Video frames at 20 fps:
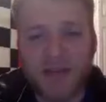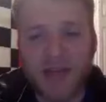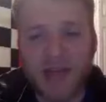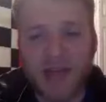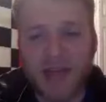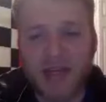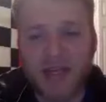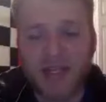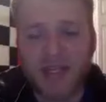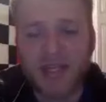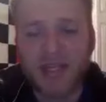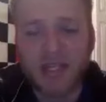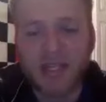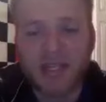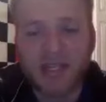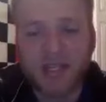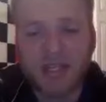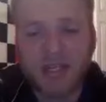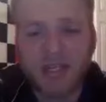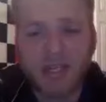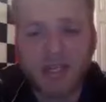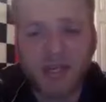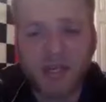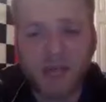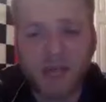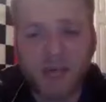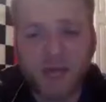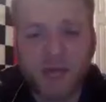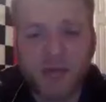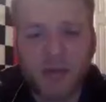but sadly,
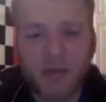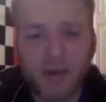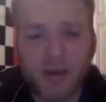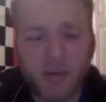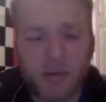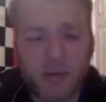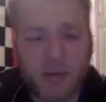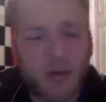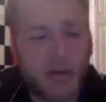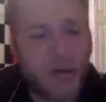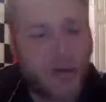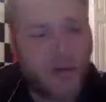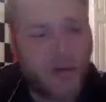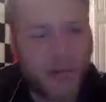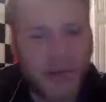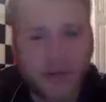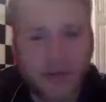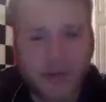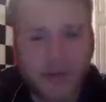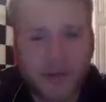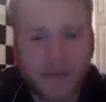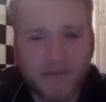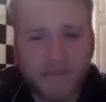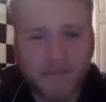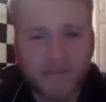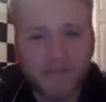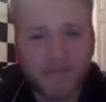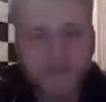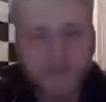it was to go no further.